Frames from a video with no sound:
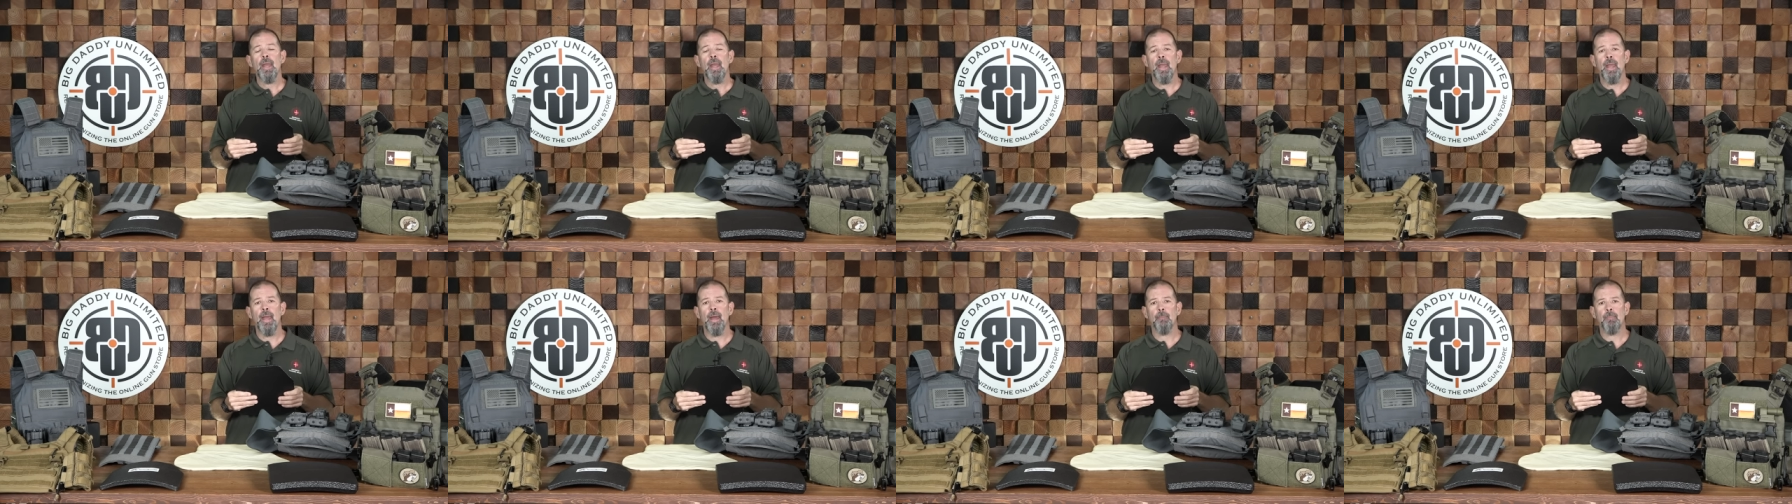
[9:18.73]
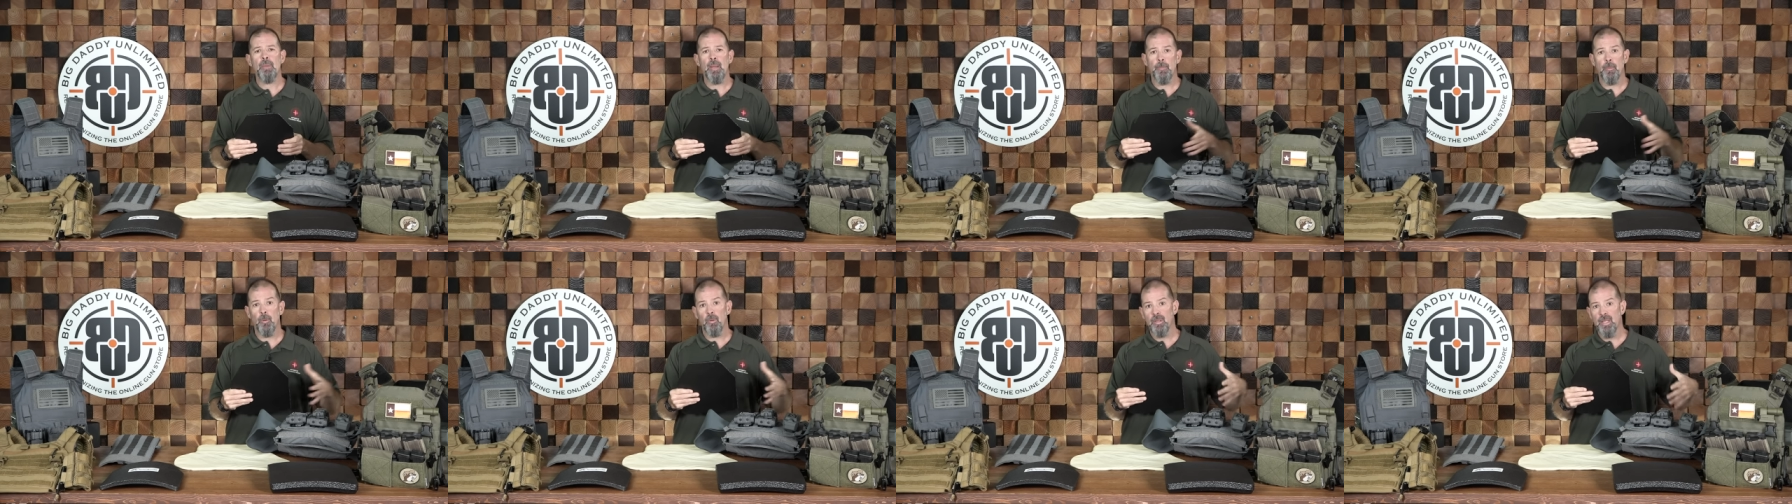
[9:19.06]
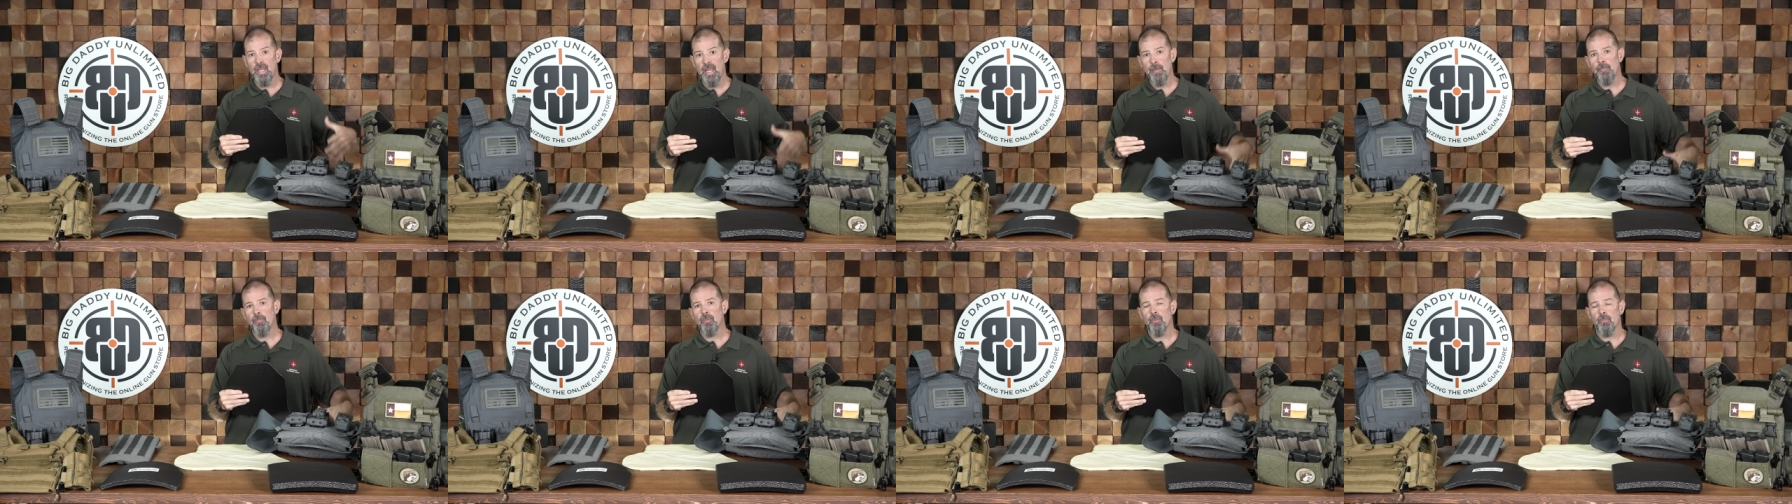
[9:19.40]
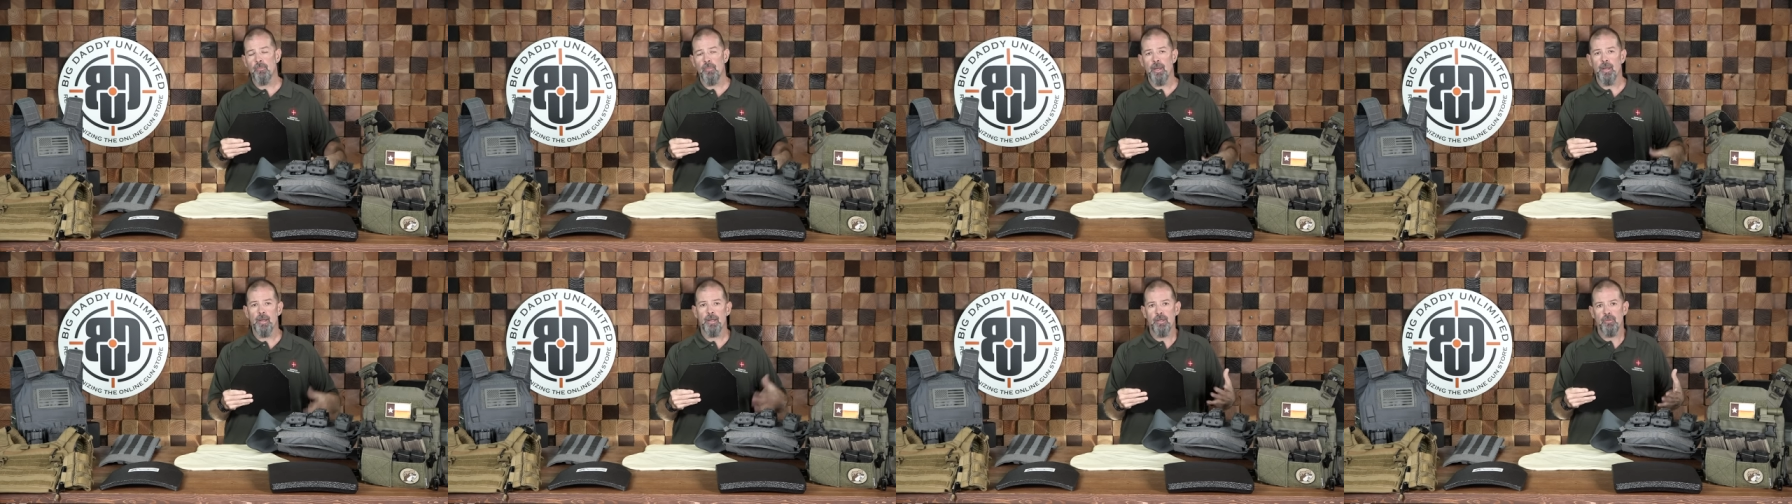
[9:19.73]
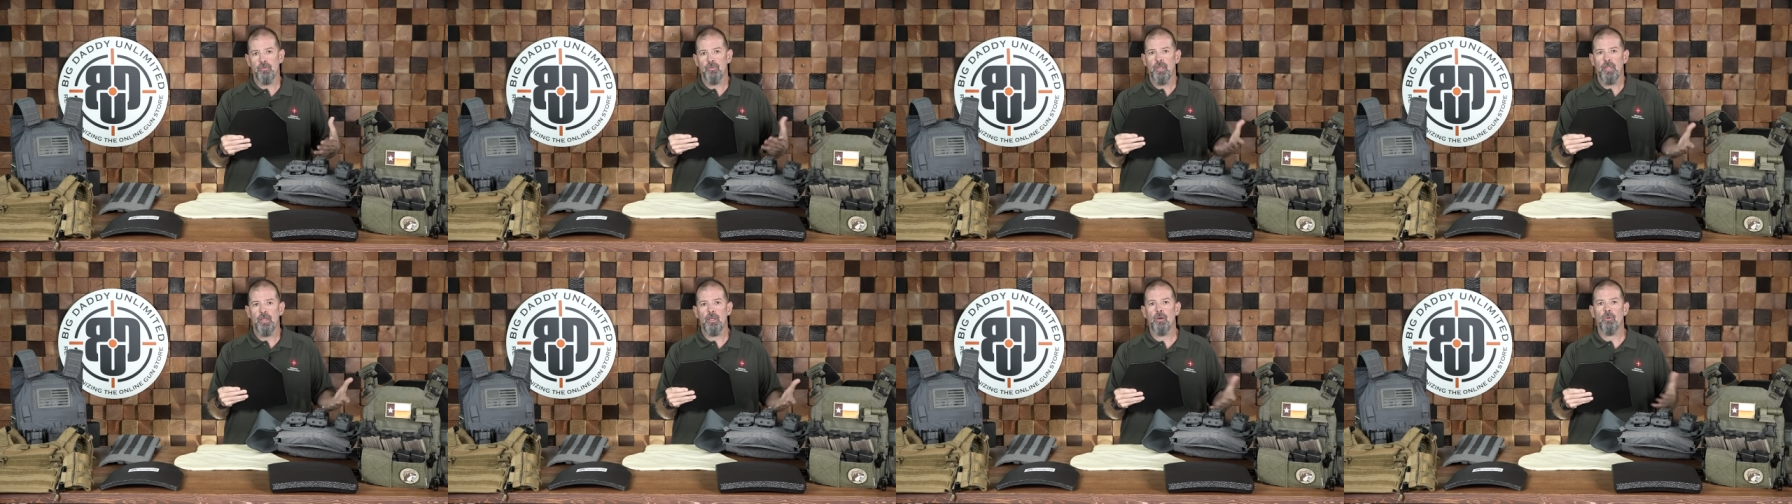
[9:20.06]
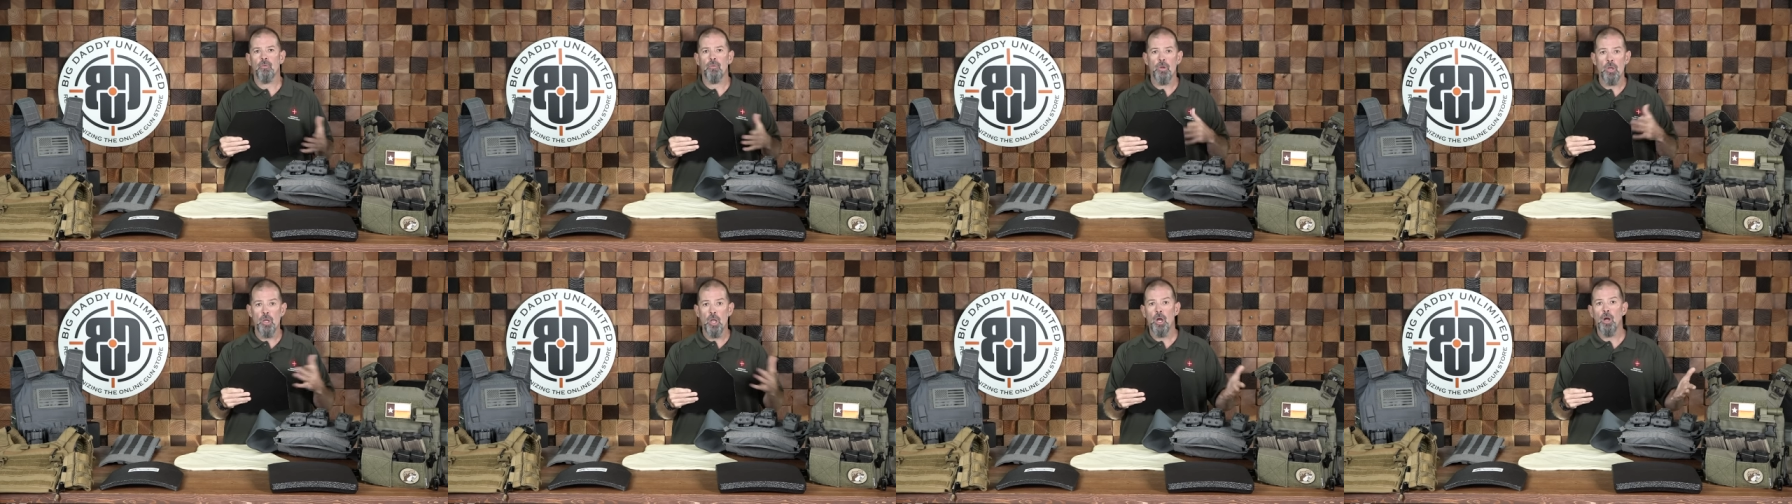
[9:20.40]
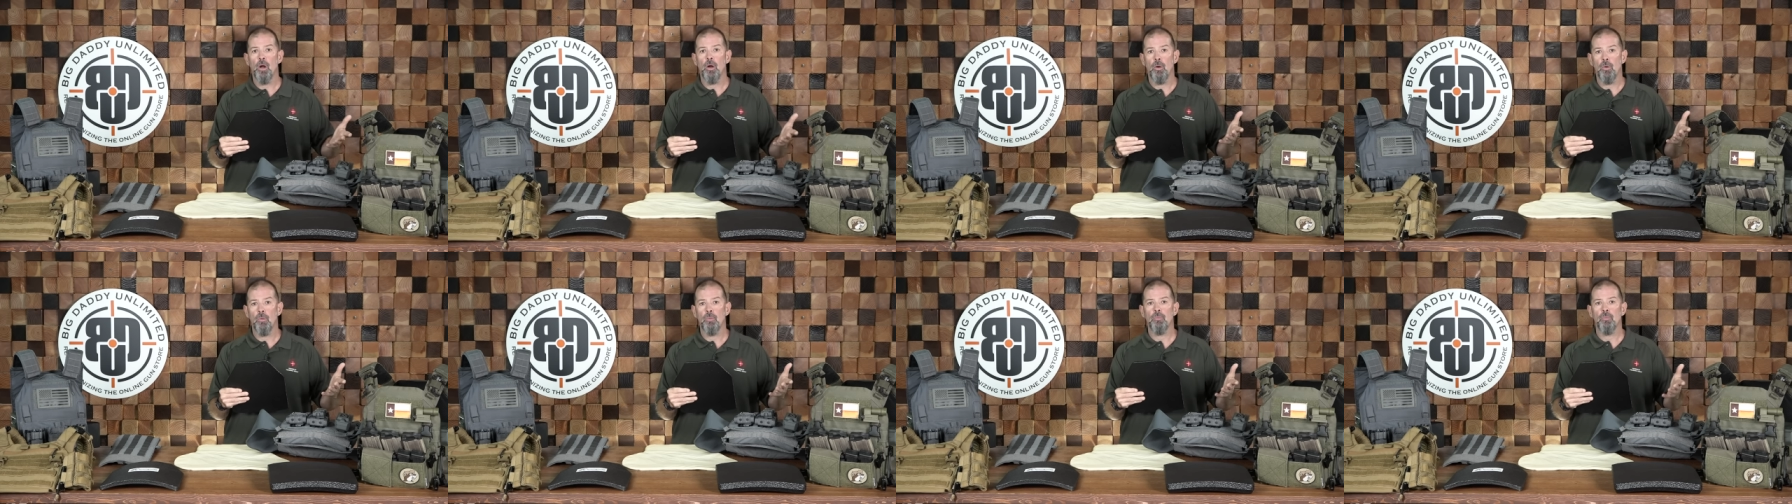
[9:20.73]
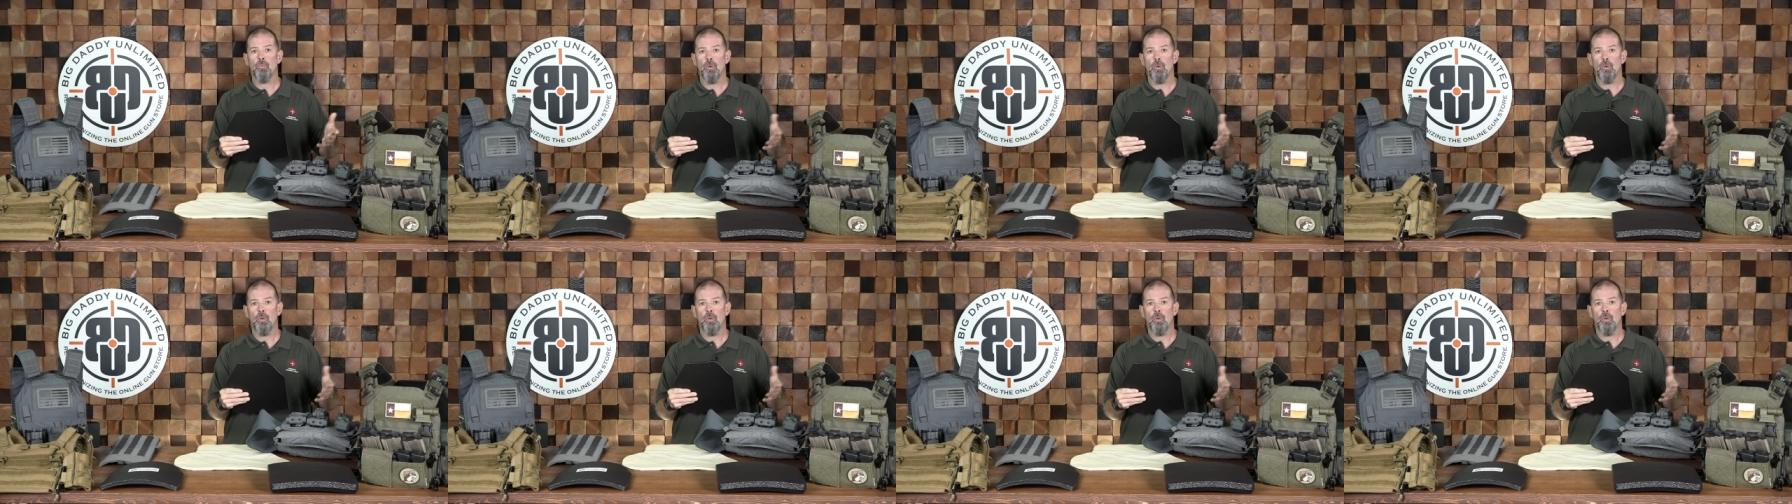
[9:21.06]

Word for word: And people keep them there because they don't know